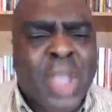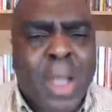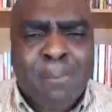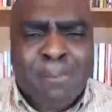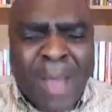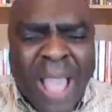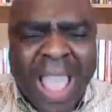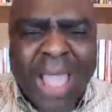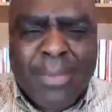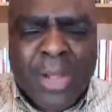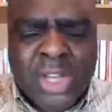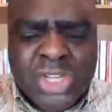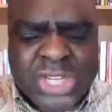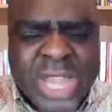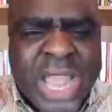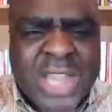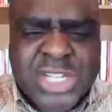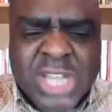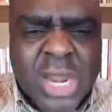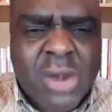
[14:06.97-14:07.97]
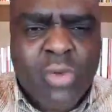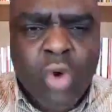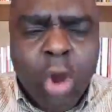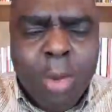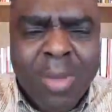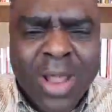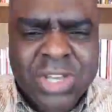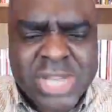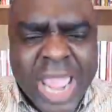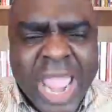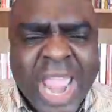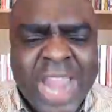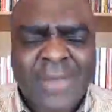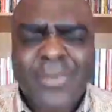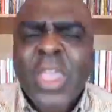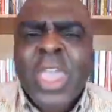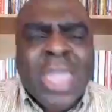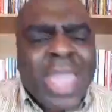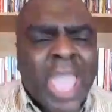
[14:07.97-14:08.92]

The Bible says in Romans 8,